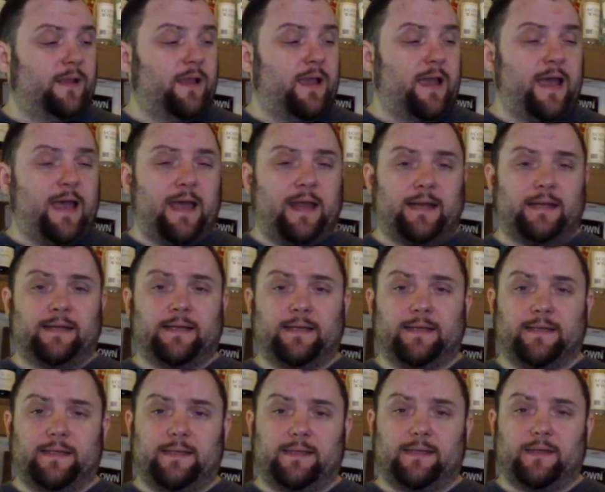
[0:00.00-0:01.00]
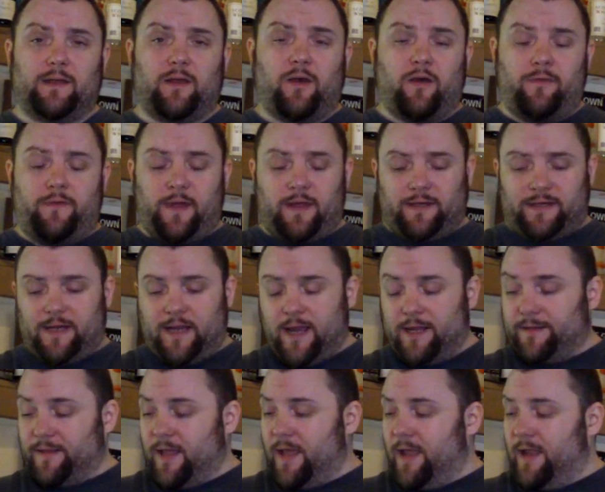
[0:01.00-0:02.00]
And I've actually
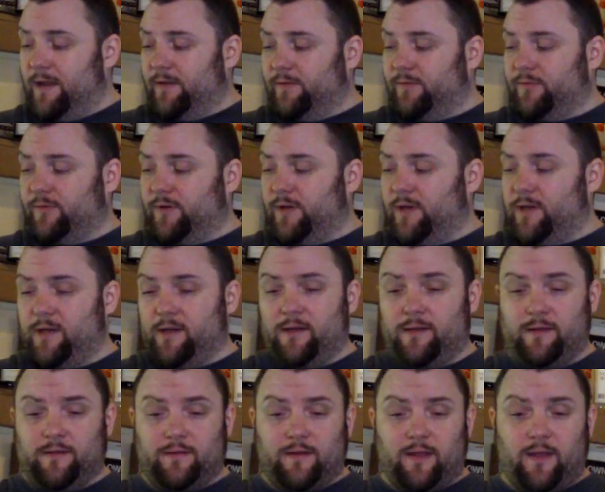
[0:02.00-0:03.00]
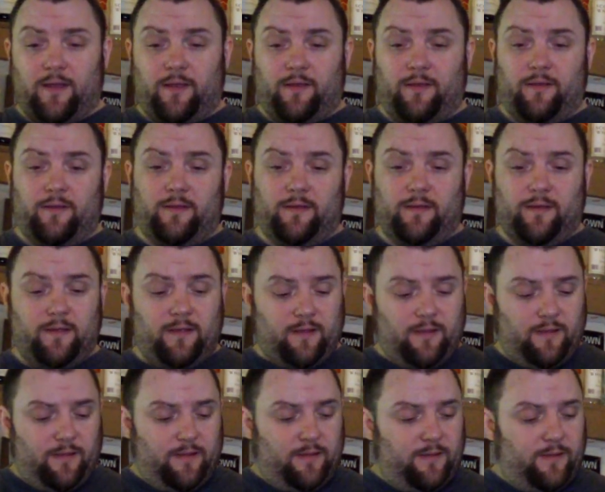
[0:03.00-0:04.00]
had that injury, so
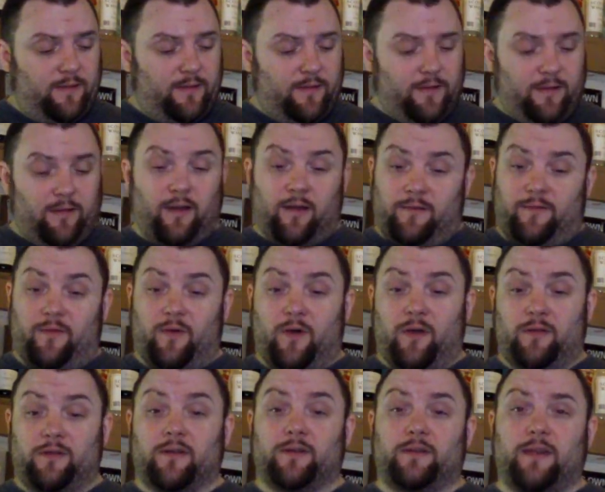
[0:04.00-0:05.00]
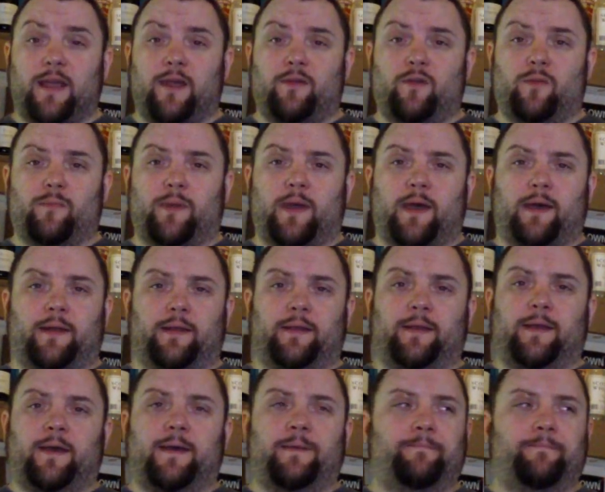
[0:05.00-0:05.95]
I thought I'd just tell you about it.